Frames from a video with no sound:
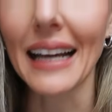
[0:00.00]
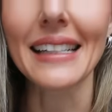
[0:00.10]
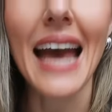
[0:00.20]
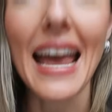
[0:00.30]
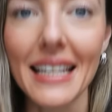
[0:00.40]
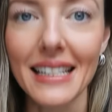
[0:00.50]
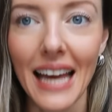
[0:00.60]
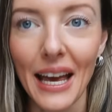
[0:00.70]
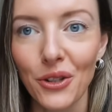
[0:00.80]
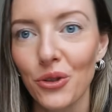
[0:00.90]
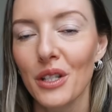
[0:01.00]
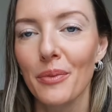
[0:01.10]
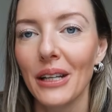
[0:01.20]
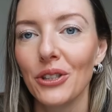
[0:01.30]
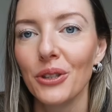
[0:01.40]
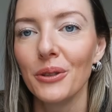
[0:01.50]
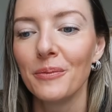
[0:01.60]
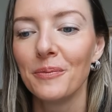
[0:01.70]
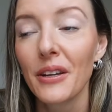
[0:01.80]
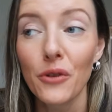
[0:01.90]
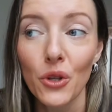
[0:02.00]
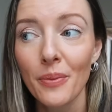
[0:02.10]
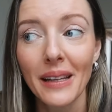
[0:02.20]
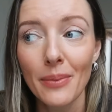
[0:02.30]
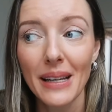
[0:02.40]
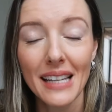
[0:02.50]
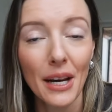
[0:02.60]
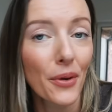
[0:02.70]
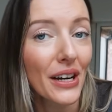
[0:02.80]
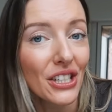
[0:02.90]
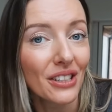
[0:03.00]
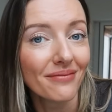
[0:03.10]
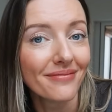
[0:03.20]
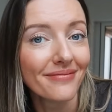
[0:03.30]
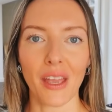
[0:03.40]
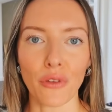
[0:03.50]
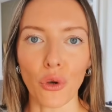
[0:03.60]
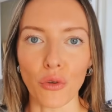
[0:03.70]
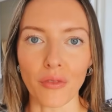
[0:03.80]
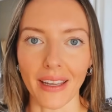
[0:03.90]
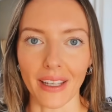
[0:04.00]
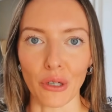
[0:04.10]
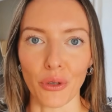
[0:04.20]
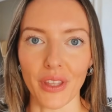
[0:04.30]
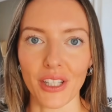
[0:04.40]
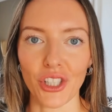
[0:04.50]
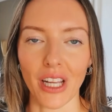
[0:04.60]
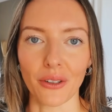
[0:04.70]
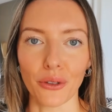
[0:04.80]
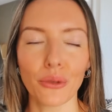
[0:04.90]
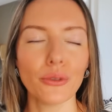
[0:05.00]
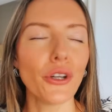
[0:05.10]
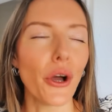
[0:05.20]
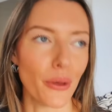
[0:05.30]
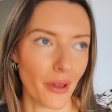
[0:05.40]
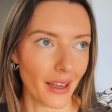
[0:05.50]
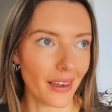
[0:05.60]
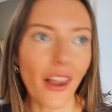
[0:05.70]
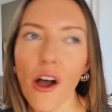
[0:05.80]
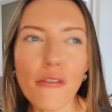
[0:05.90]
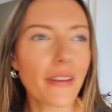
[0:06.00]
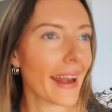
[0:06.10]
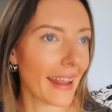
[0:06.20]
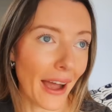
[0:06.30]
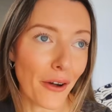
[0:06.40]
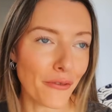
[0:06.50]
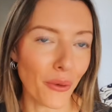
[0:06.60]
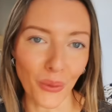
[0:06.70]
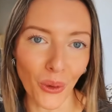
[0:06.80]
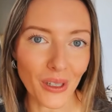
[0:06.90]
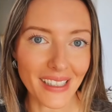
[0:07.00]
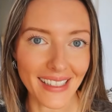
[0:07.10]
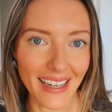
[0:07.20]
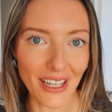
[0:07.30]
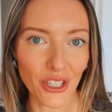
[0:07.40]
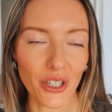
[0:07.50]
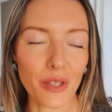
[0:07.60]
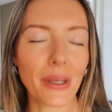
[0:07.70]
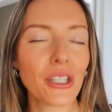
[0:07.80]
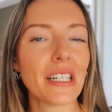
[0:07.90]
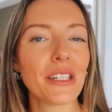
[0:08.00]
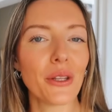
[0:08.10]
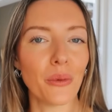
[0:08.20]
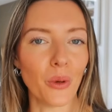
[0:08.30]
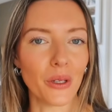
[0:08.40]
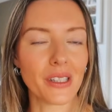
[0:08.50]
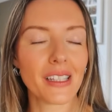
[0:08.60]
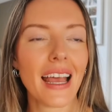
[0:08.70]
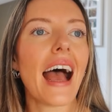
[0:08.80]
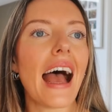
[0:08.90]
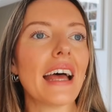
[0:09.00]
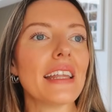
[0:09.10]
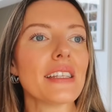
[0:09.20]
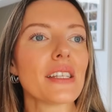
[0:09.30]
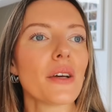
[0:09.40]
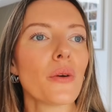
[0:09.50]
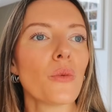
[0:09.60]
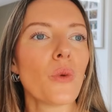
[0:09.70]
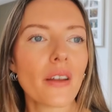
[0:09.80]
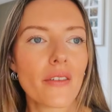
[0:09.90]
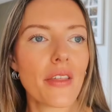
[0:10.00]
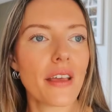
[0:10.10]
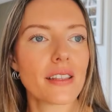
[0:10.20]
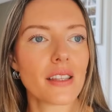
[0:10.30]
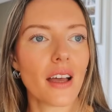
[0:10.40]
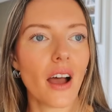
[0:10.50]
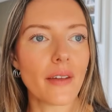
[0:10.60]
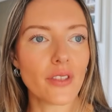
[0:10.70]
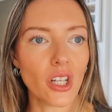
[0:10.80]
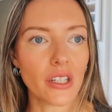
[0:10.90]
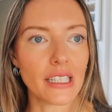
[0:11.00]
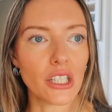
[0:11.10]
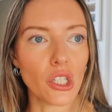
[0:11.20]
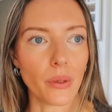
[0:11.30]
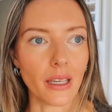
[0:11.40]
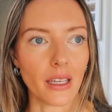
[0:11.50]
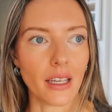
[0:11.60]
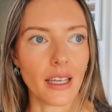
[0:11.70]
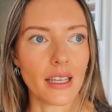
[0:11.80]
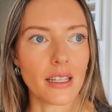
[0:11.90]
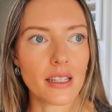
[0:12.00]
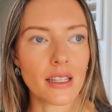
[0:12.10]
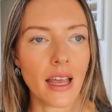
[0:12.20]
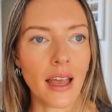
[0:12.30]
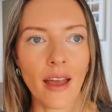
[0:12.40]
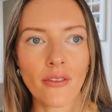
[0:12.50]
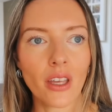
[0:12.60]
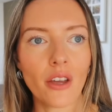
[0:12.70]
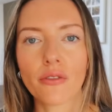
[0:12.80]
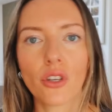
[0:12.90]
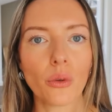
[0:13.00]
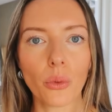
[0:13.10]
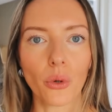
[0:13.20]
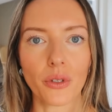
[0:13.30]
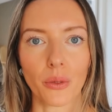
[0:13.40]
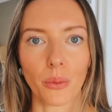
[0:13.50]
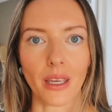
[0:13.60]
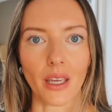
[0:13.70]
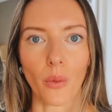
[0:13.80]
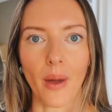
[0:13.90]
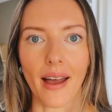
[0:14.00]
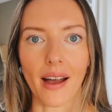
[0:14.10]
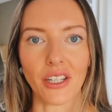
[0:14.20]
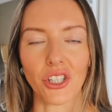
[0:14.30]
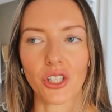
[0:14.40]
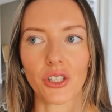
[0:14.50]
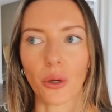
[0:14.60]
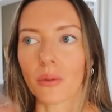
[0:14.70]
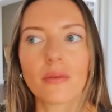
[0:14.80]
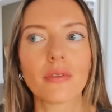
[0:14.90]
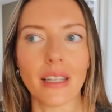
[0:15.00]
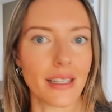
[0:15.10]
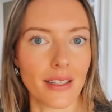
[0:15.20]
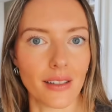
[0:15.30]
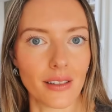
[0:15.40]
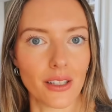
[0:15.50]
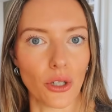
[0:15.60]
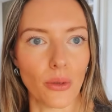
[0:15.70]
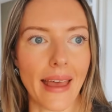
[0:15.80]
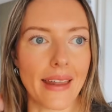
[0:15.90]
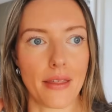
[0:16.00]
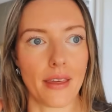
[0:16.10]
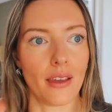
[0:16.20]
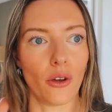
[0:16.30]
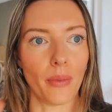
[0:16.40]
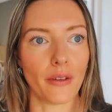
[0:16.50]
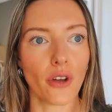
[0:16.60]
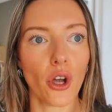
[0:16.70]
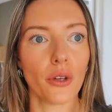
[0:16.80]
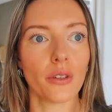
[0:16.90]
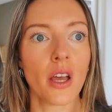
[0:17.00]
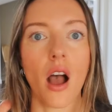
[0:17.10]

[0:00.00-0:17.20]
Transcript: and taste extra special. Food's meant to be a celebration. If you're a regular on this channel, you'll know that I love getting out for walks in nature, especially to the woods. And one of the things that I've started doing is having a few walks a week where I don't listen to anything on my phone,